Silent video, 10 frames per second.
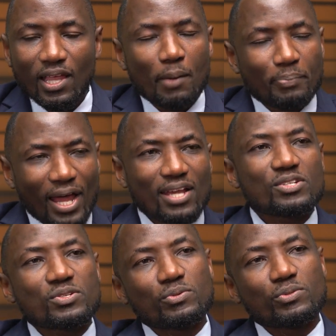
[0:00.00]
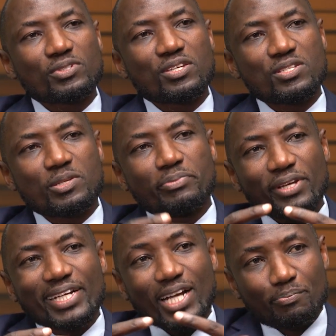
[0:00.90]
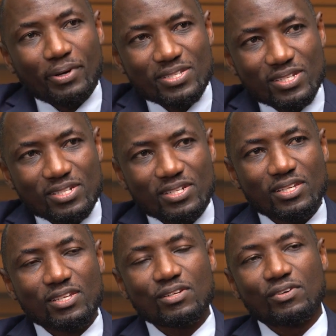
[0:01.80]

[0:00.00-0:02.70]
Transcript: a plan to just build capacity